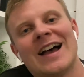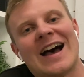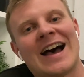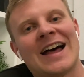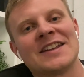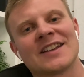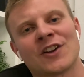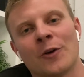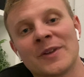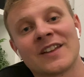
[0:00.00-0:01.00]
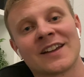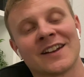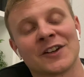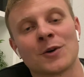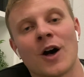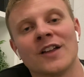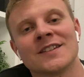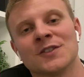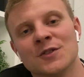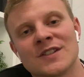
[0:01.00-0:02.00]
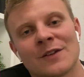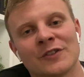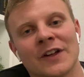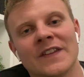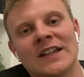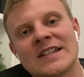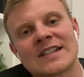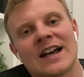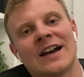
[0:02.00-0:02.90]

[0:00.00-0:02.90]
and it got me thinking I'd quite like to do something like this.